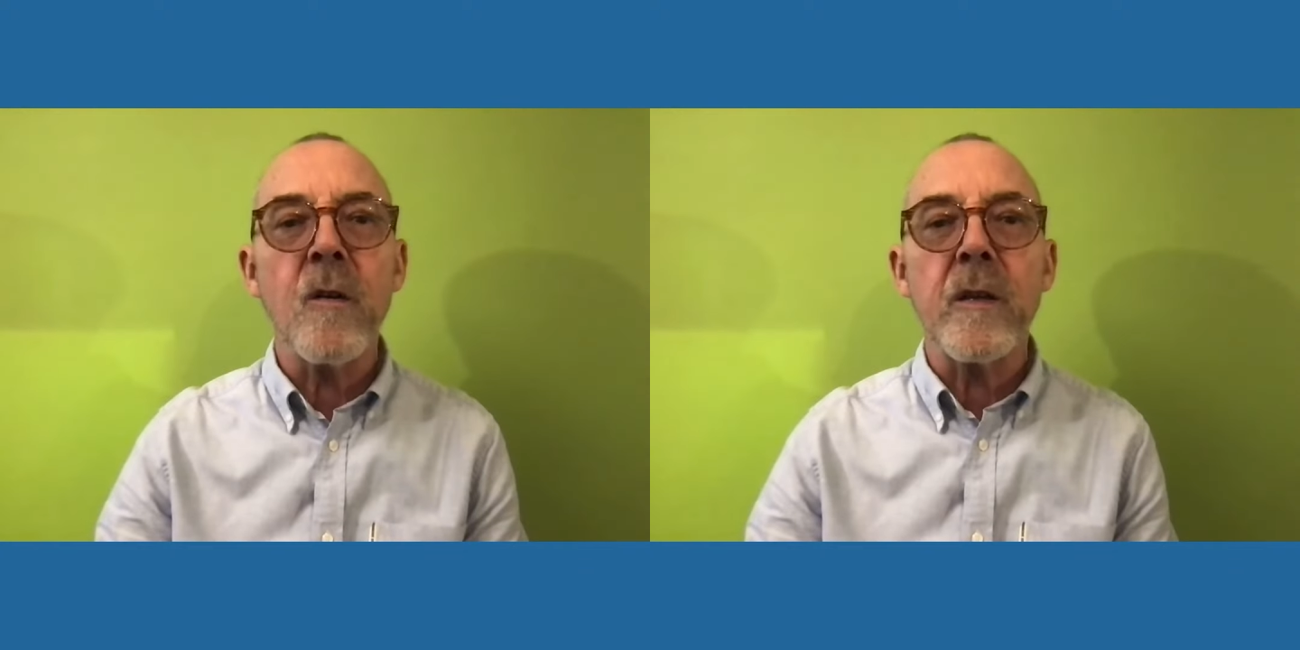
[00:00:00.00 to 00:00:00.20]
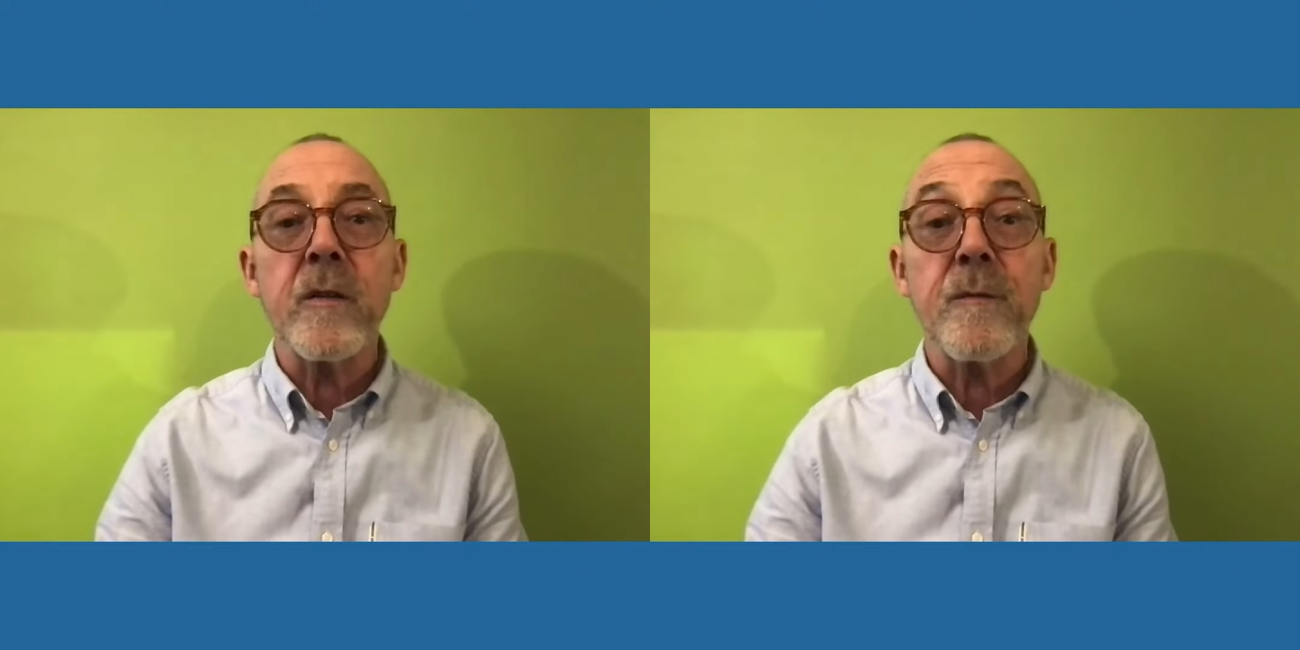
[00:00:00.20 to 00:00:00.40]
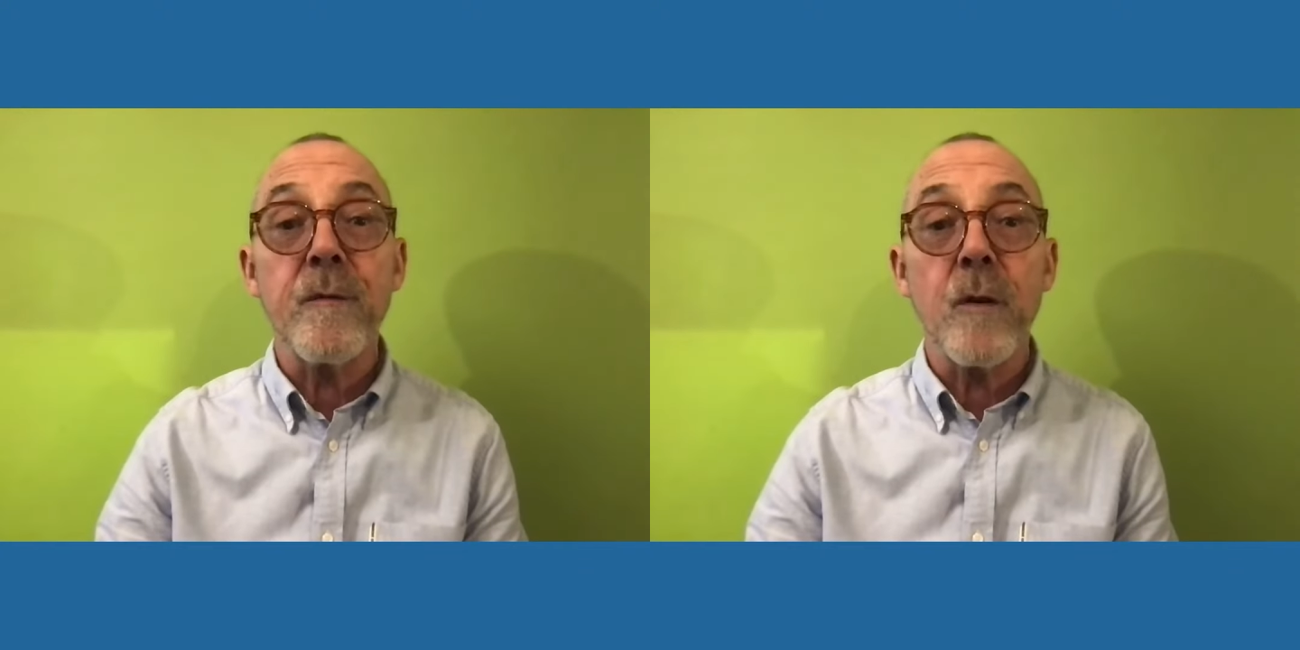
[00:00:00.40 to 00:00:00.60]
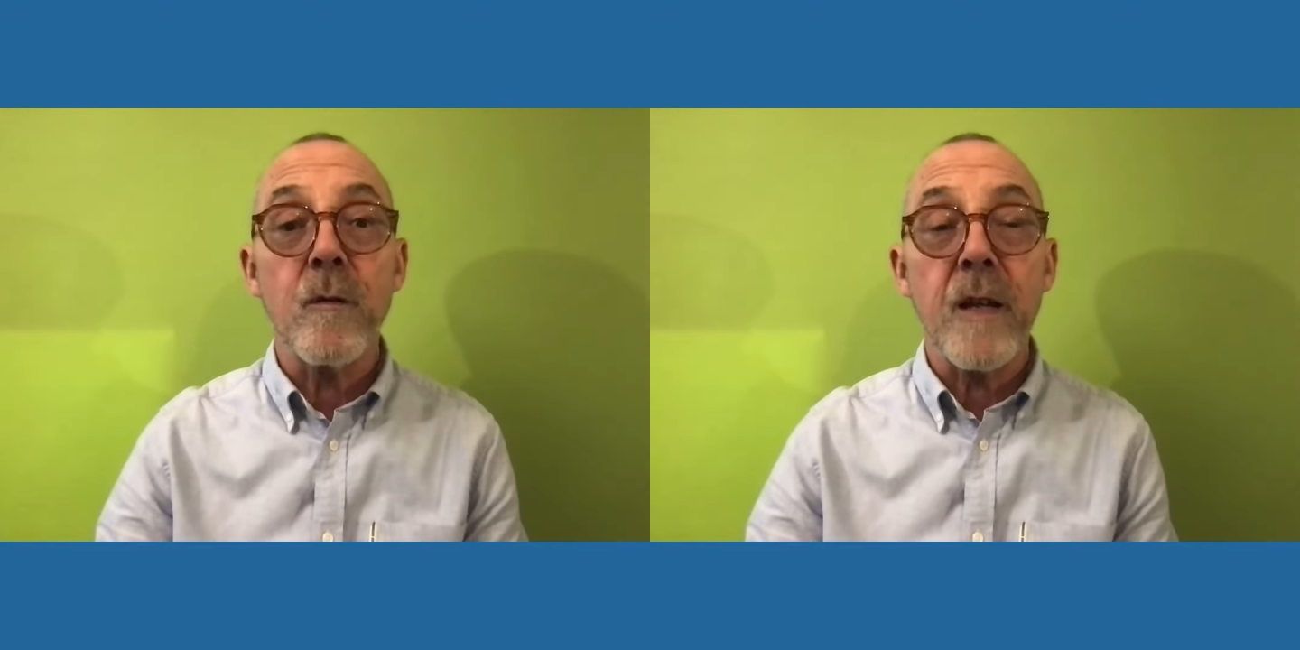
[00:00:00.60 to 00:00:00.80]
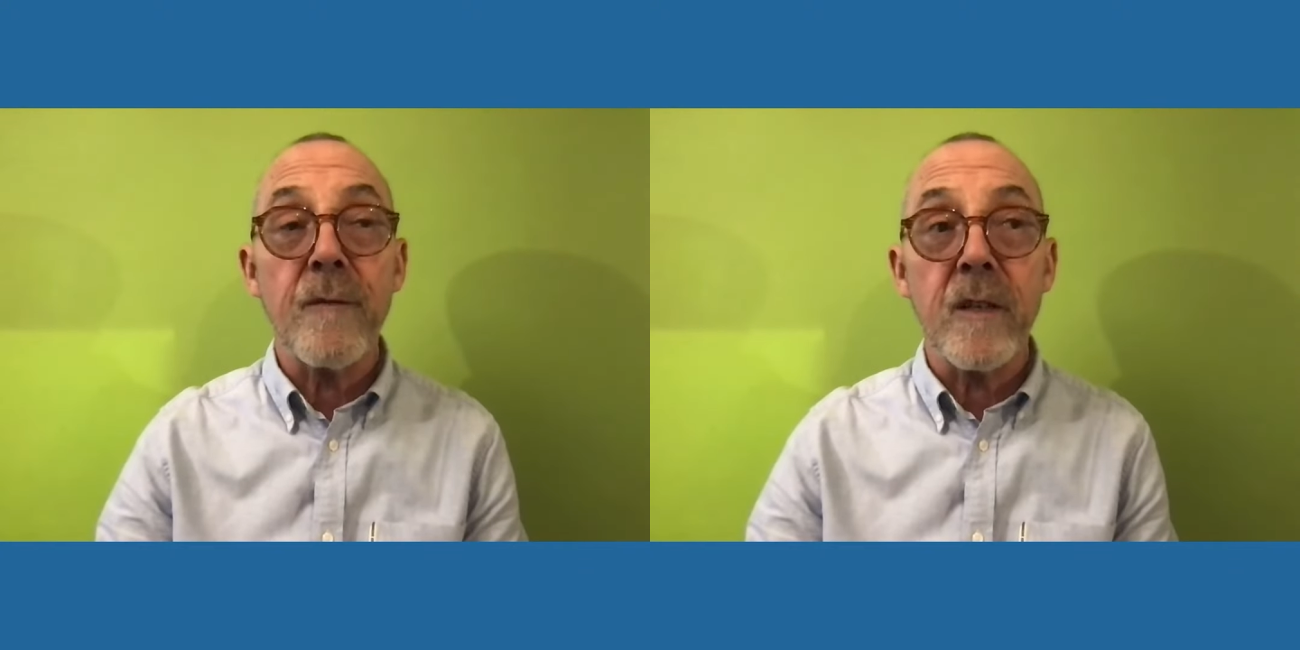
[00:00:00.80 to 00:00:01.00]
He's
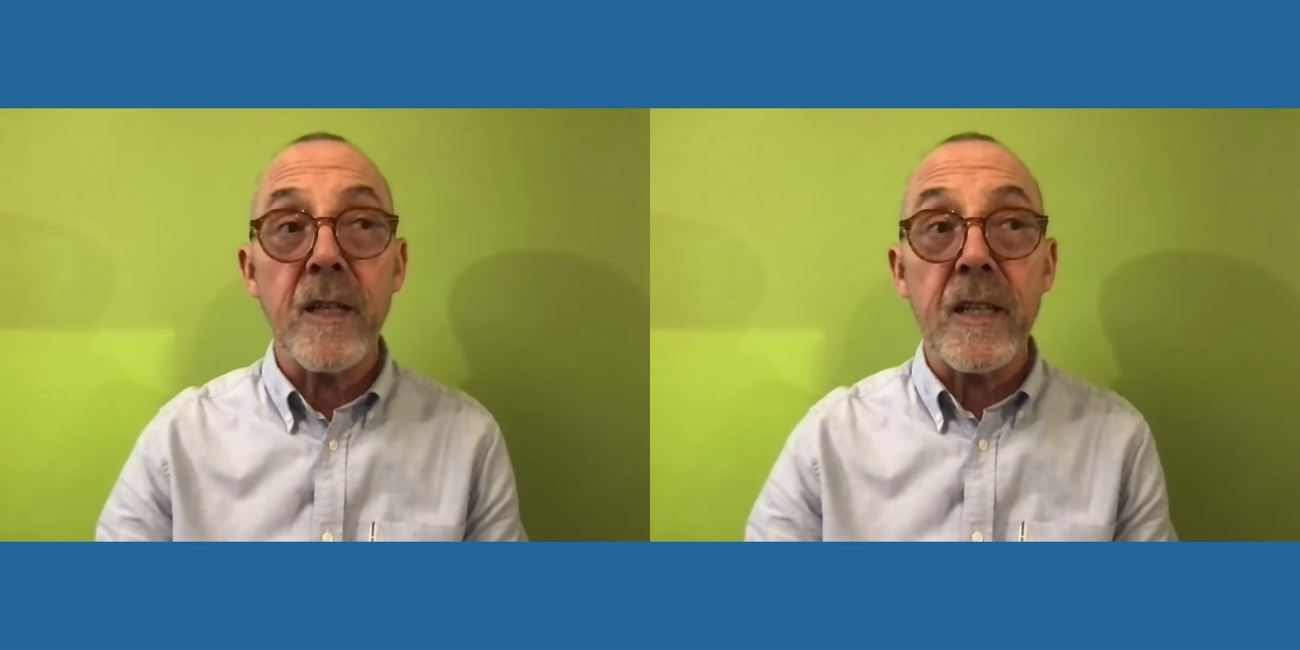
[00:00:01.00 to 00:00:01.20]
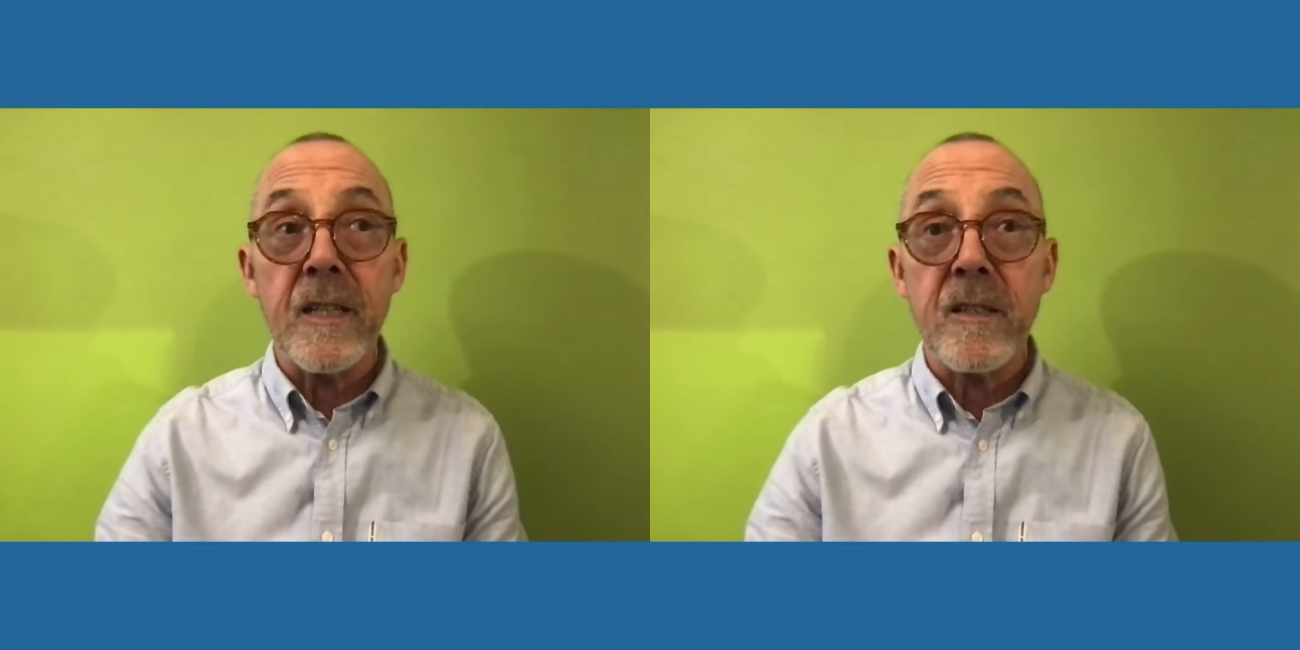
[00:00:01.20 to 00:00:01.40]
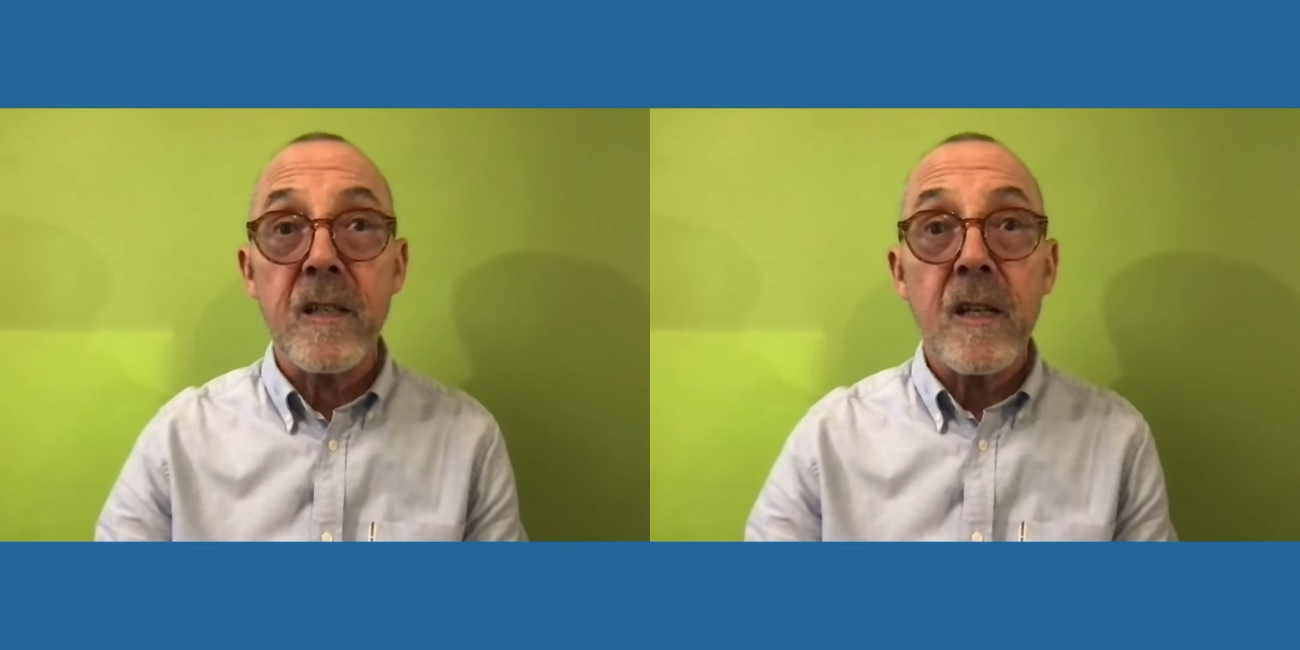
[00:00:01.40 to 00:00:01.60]
involved heavily in his